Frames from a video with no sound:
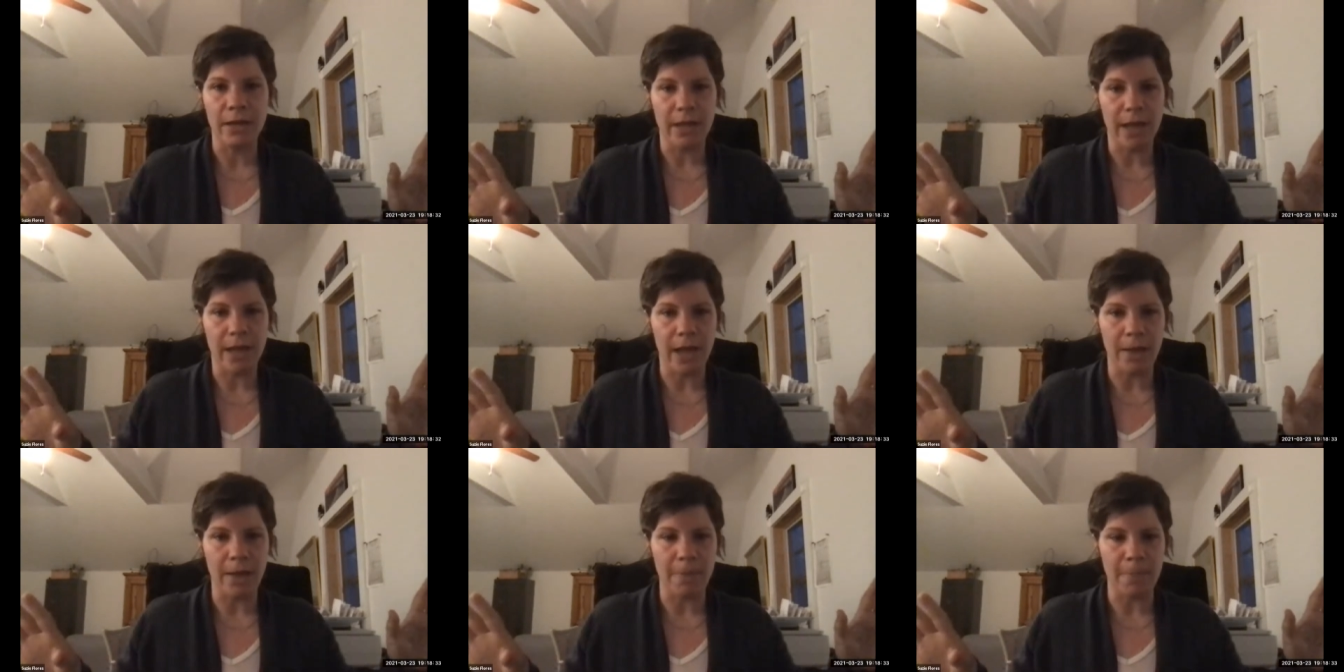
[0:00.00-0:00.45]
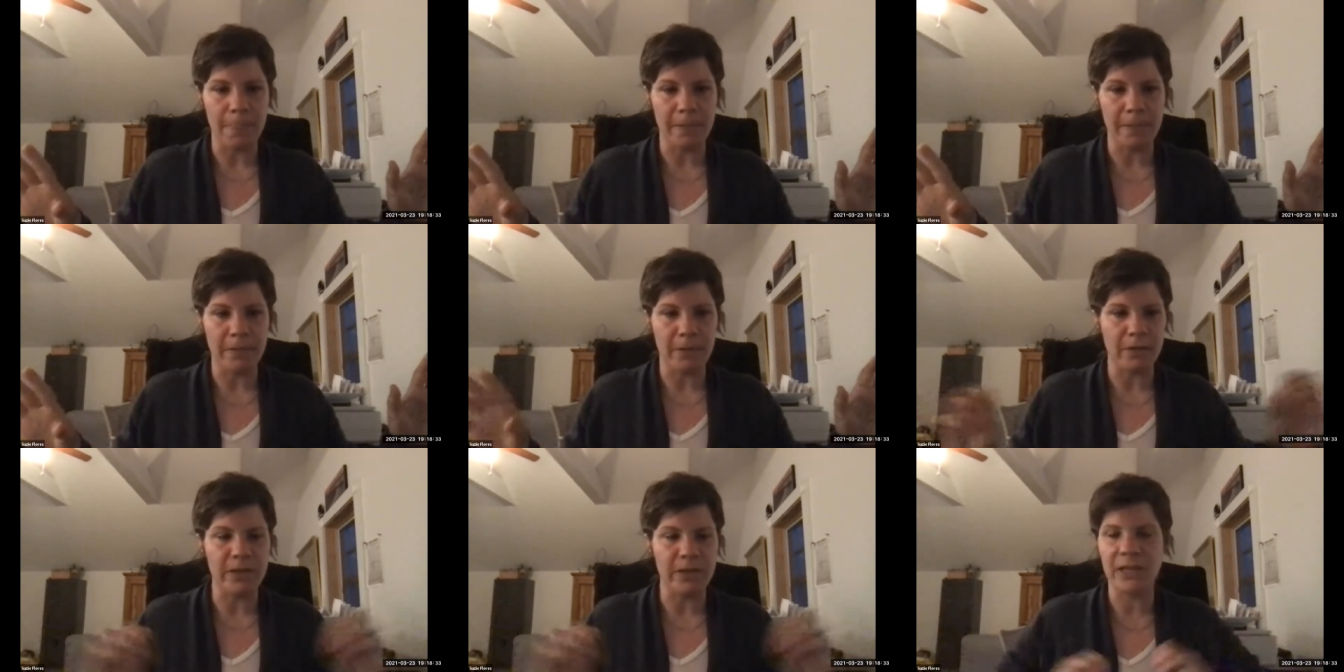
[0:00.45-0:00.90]
um,
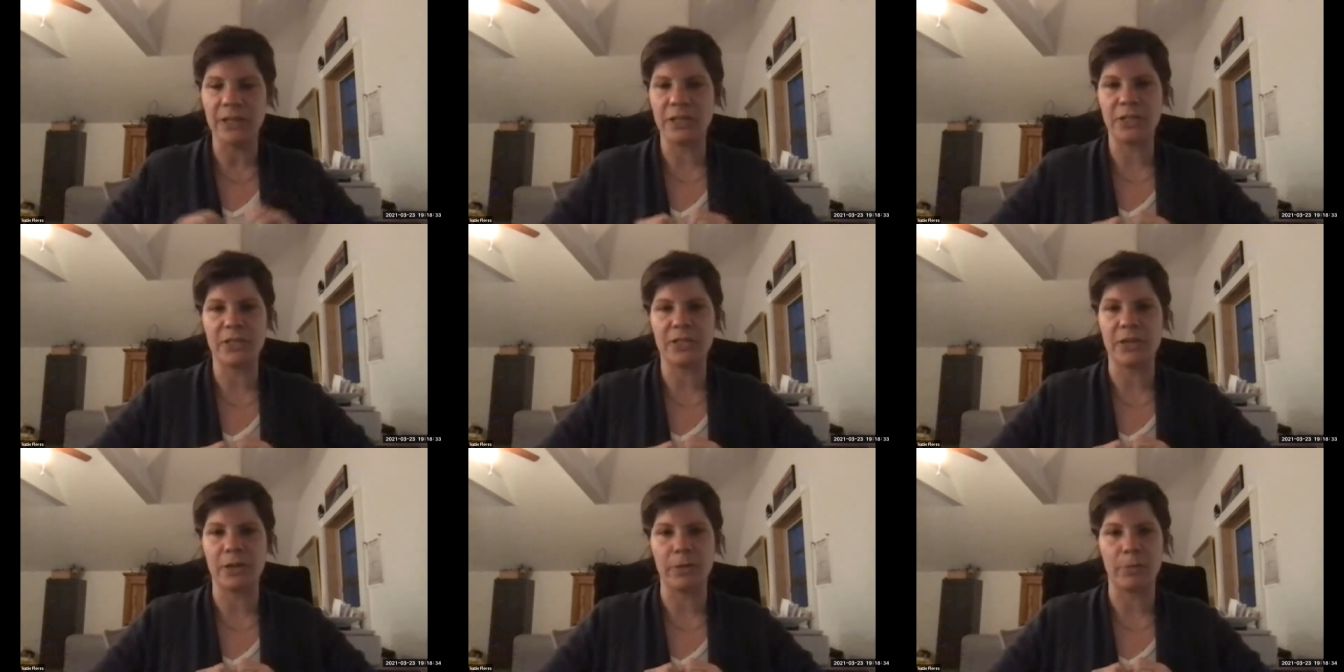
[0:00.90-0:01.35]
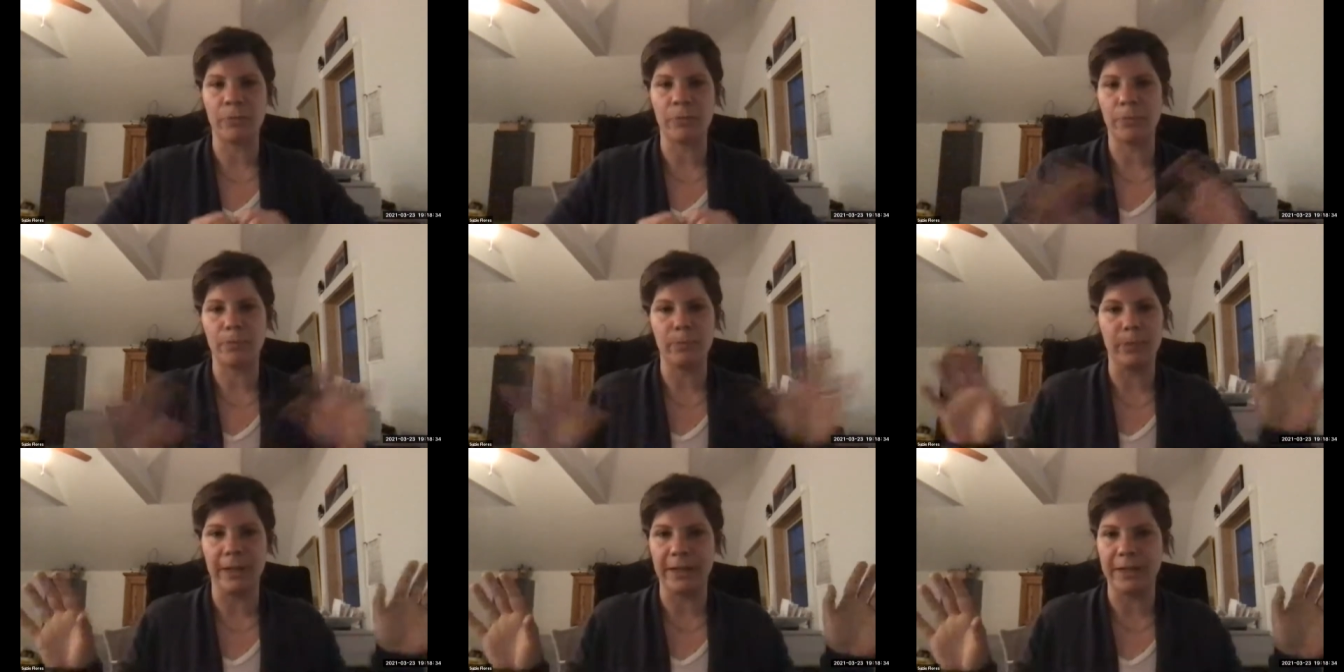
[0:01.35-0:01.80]
they just start
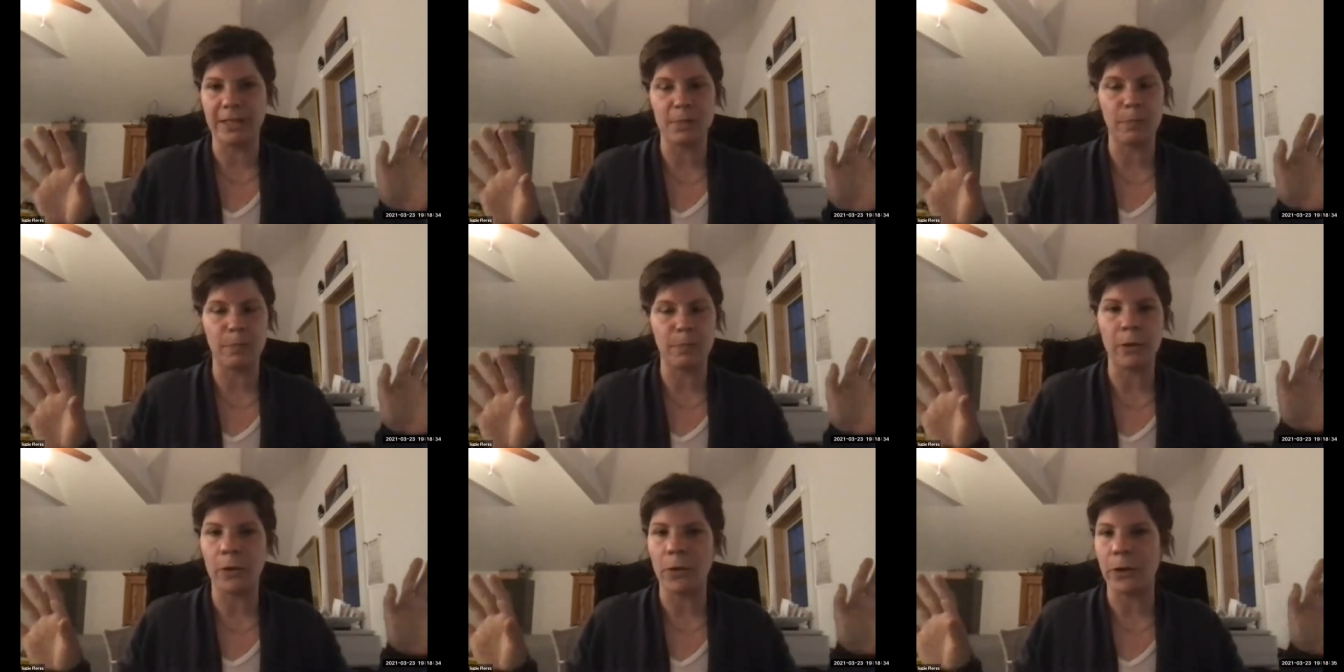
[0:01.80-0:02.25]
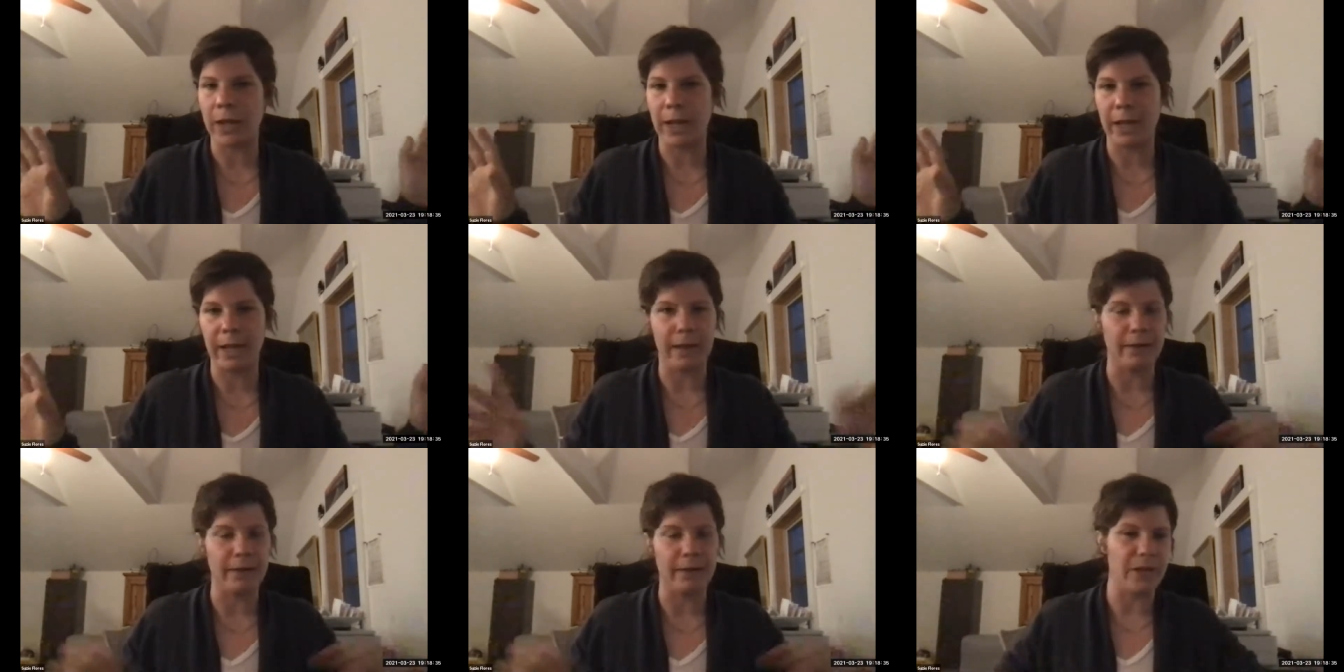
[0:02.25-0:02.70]

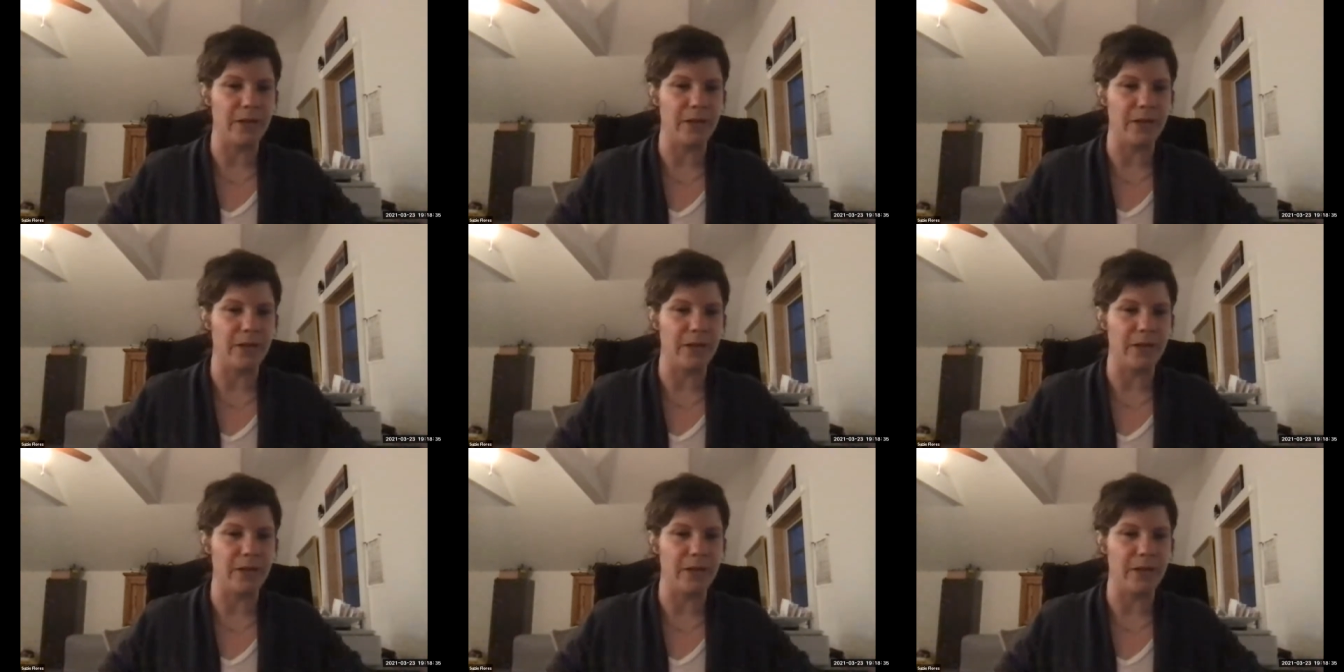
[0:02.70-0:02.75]
exploding and,